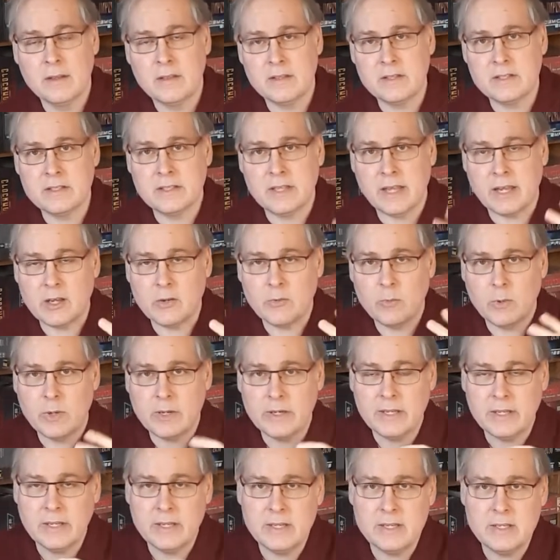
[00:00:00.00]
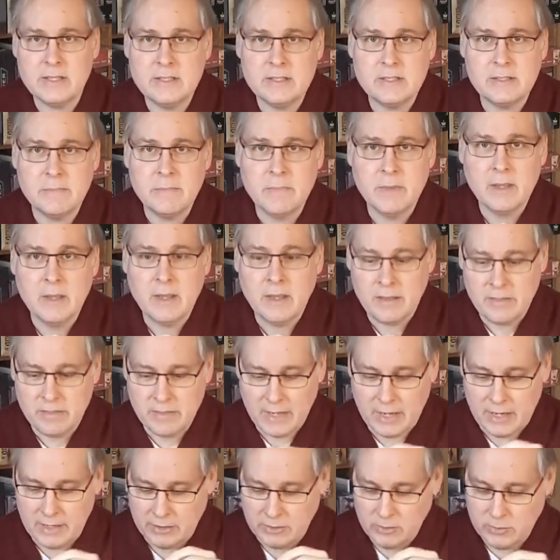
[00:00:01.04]
The second one is
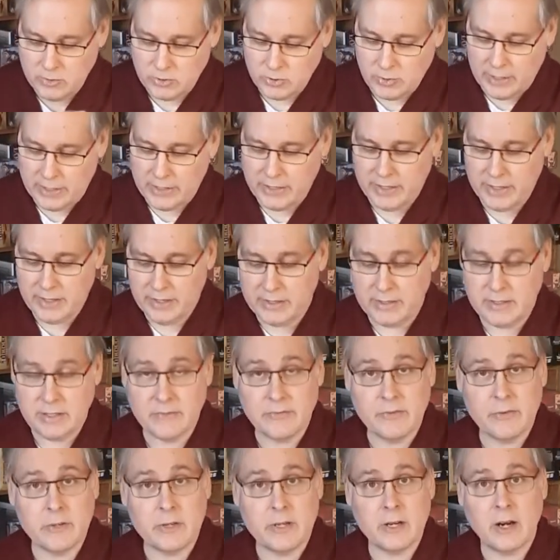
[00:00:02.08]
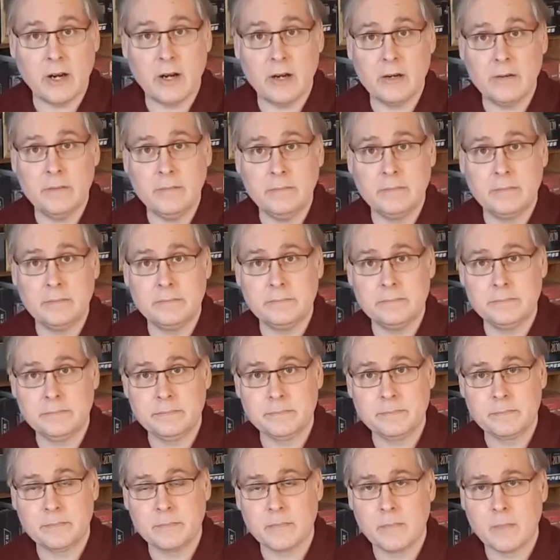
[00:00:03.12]
that you try to get a different card.
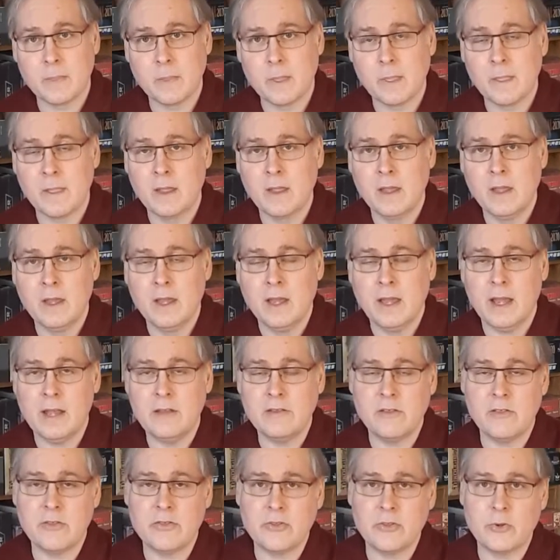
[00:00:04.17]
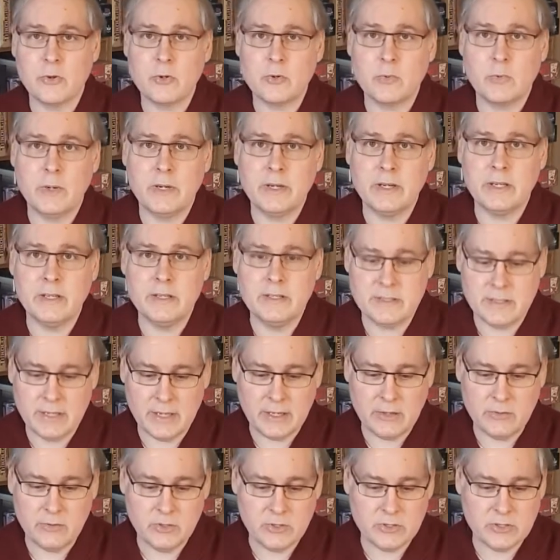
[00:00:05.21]
And the third one is
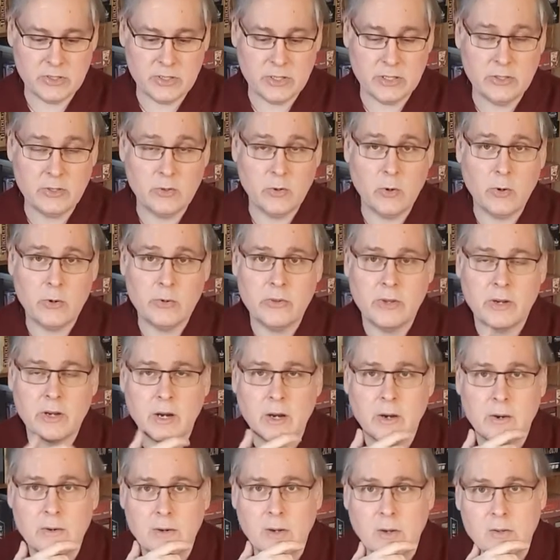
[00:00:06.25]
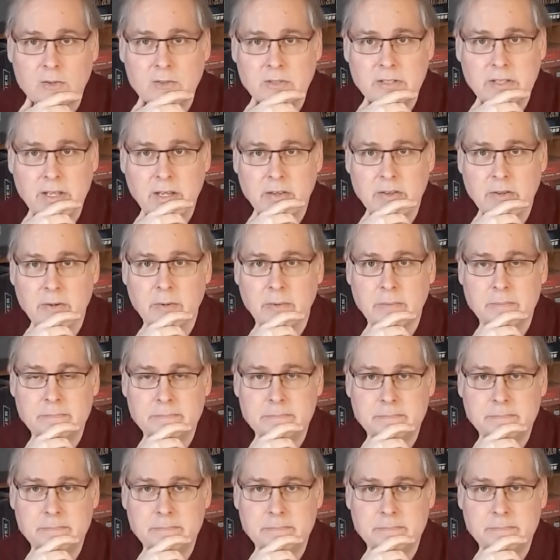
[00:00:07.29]
that you just ignore the card altogether.